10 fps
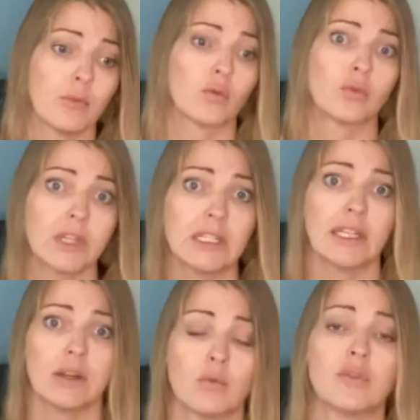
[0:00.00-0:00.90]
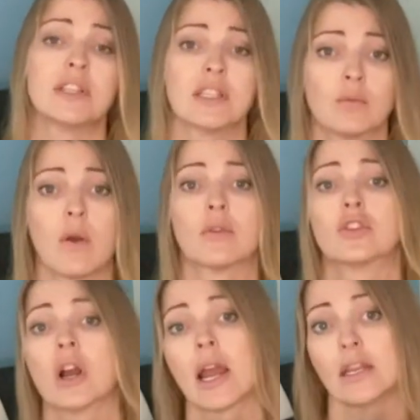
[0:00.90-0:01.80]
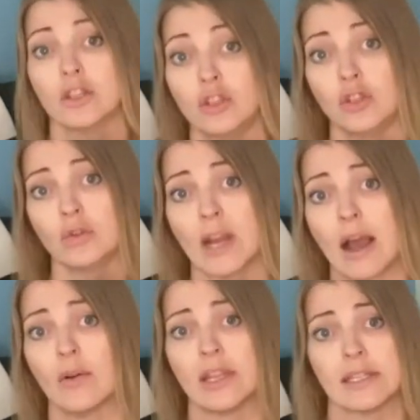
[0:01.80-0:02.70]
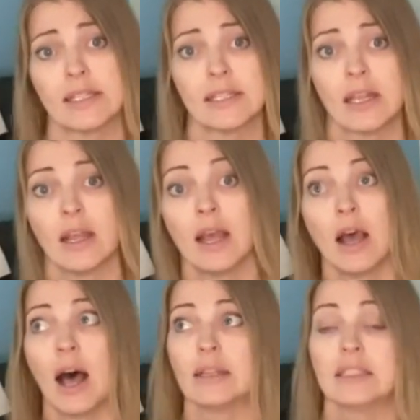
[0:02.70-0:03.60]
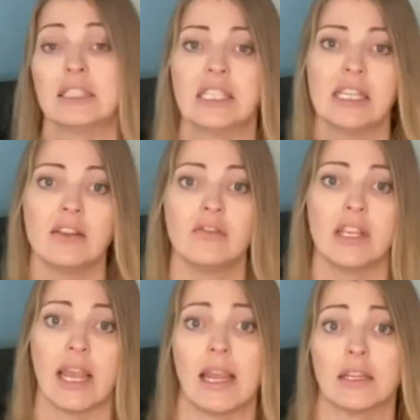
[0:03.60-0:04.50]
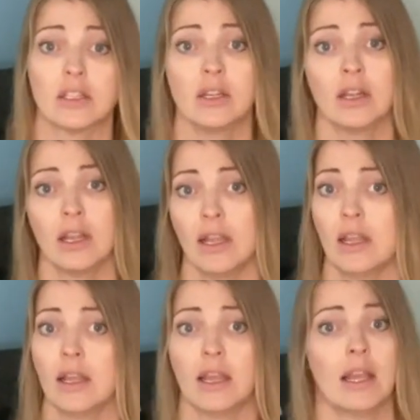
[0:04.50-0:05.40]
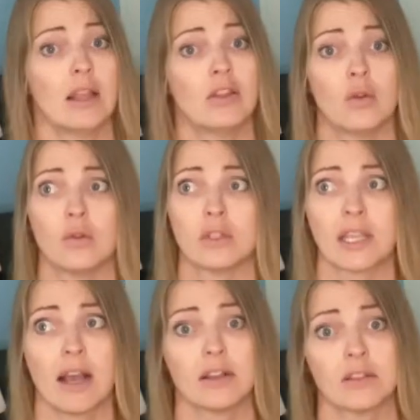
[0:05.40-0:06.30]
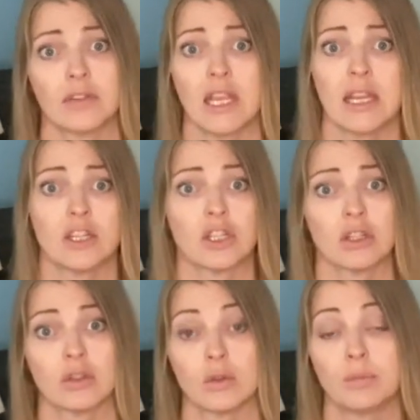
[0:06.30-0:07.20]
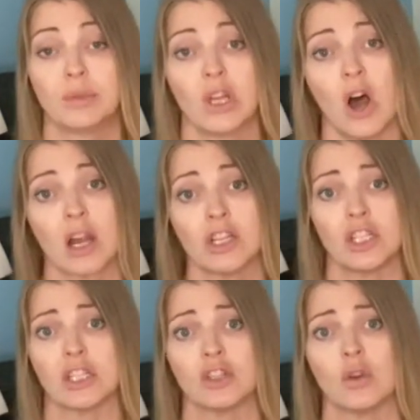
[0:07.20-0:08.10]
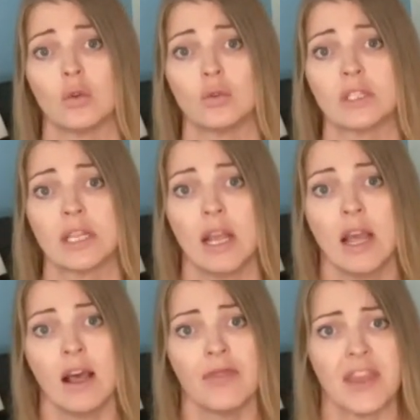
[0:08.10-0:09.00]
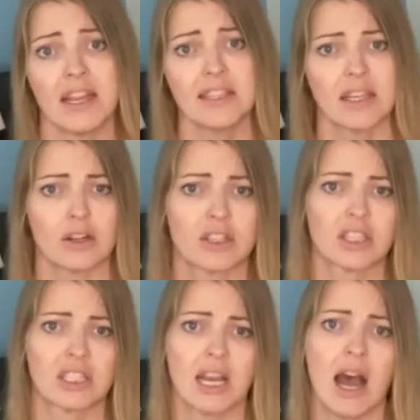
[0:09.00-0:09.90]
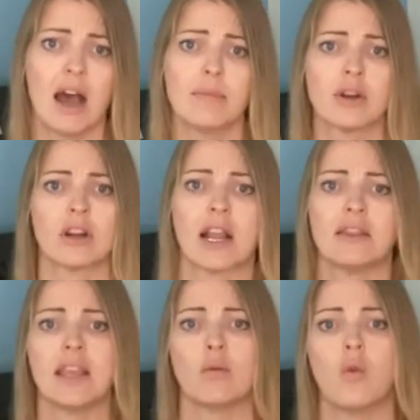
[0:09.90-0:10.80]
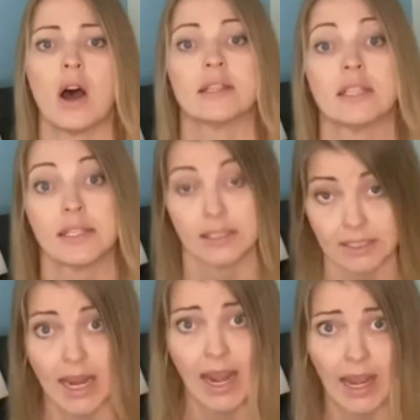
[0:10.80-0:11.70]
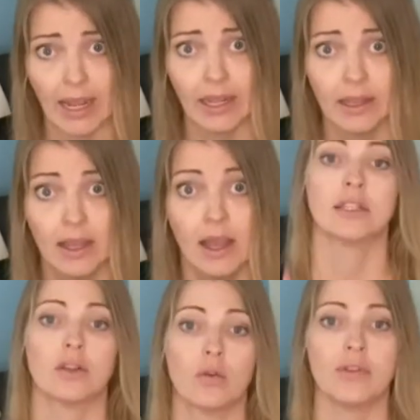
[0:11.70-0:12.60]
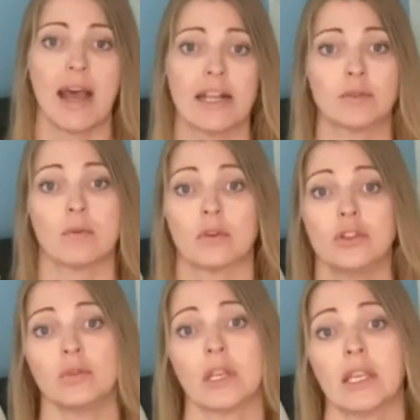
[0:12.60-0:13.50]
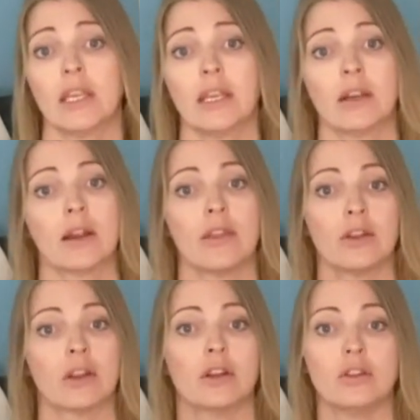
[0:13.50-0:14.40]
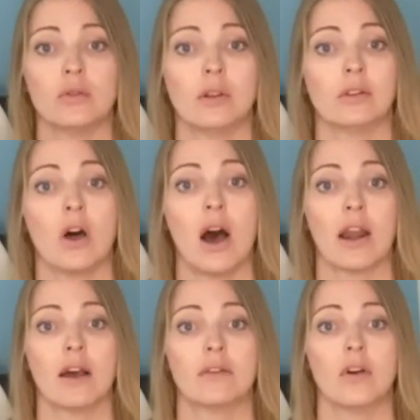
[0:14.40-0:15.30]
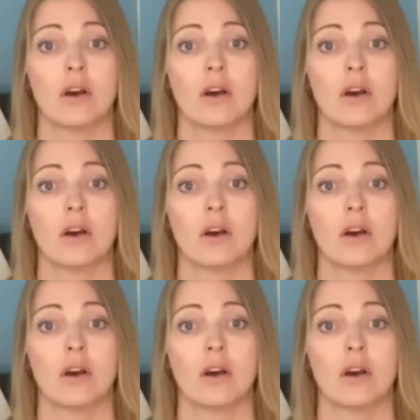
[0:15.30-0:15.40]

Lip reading: really, this is what we're trying to do now, is alleviate those calcifications, those blockages, those things that are stubborn and they want to stay. So that's what we're doing here. And they're going to do a lot of